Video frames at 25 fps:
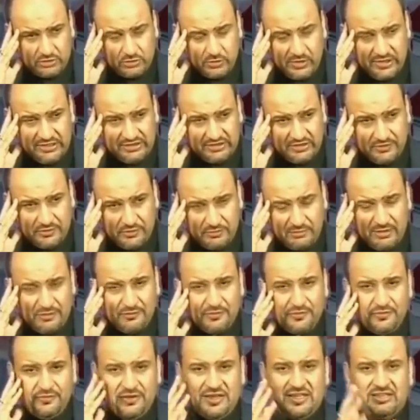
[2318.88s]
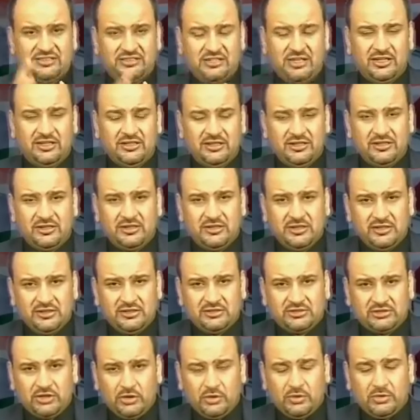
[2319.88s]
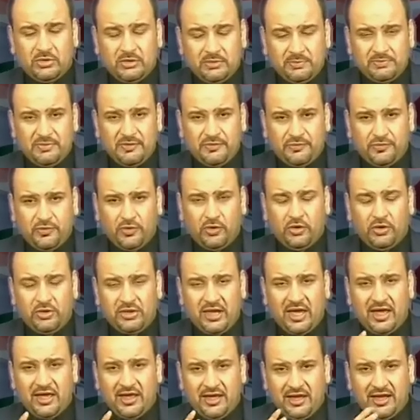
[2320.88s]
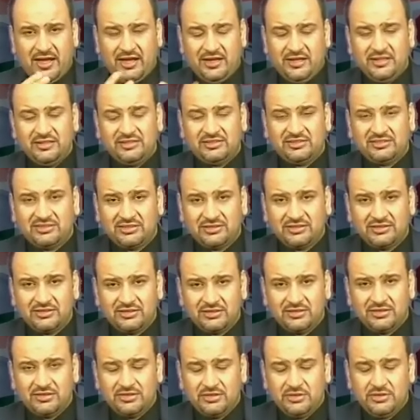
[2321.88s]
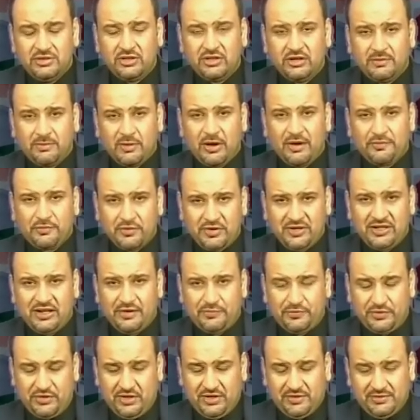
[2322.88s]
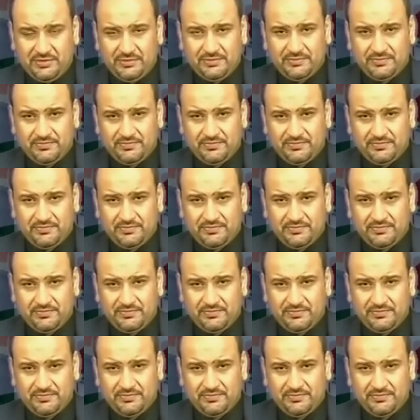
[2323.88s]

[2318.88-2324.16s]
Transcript: So 27-month visa. So before that ends, you can apply for indefinite.